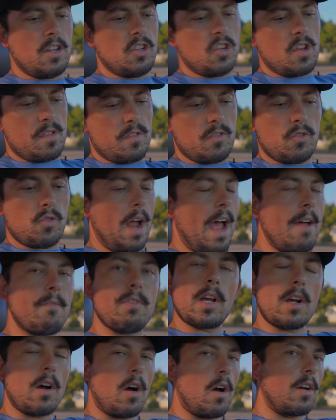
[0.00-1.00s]
of just drive
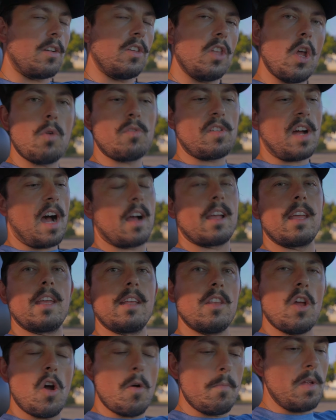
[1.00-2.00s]
the car, no
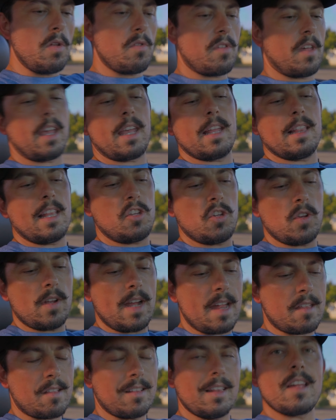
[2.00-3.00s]
talking, no music, and let you
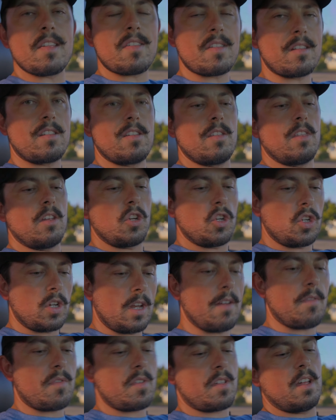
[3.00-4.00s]
guys listen to the
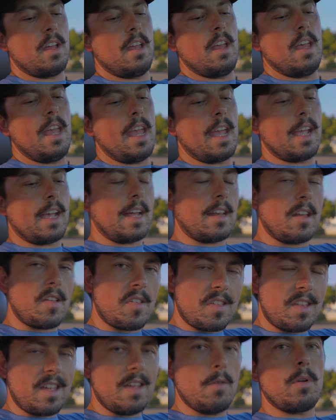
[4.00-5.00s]
shifts and kind of
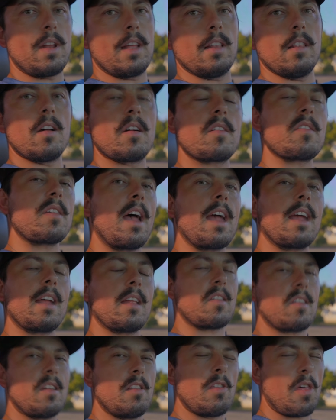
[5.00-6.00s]
see what it looks like
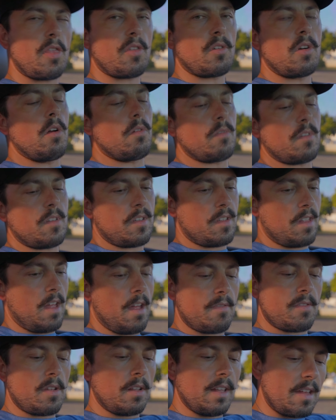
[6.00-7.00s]
and see the throws and
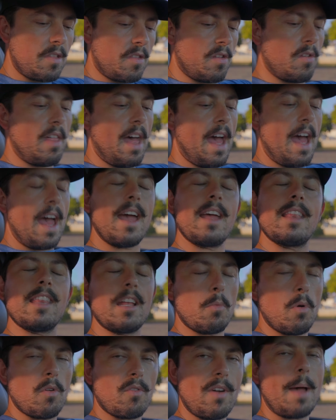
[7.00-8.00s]
stuff. So let's do that, and
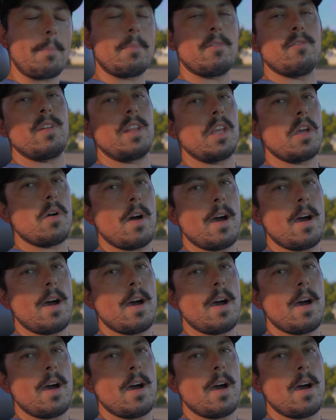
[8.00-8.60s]
then we'll wrap the video